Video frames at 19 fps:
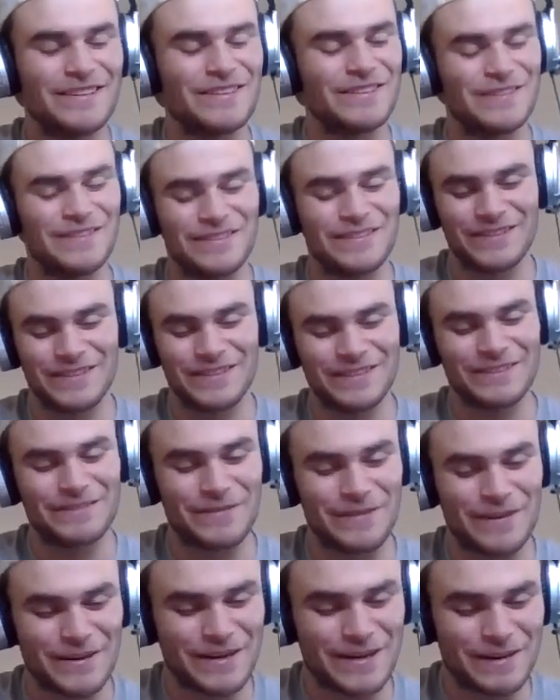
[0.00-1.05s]
Oh,
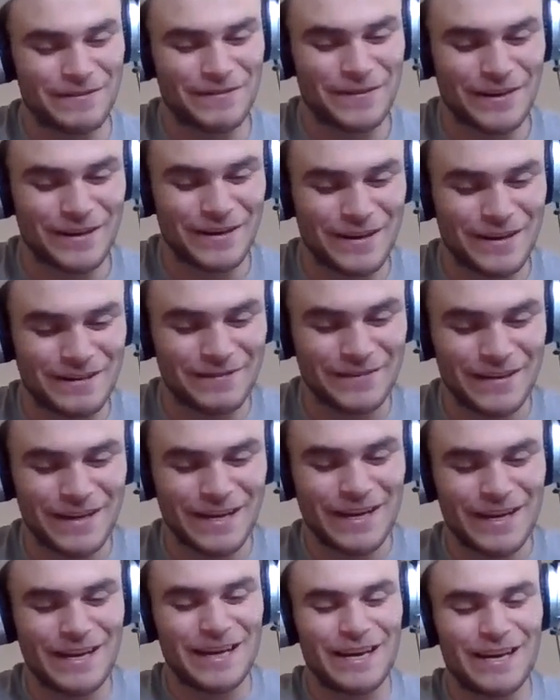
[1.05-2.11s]
fair enough, fair enough.
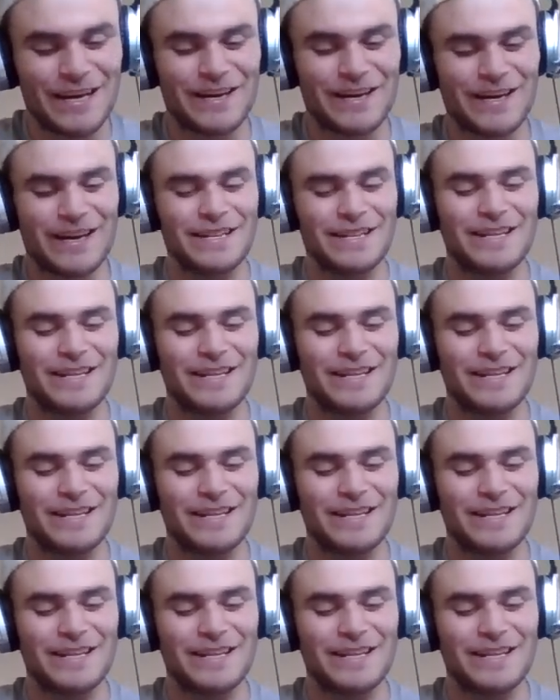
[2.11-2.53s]
All right,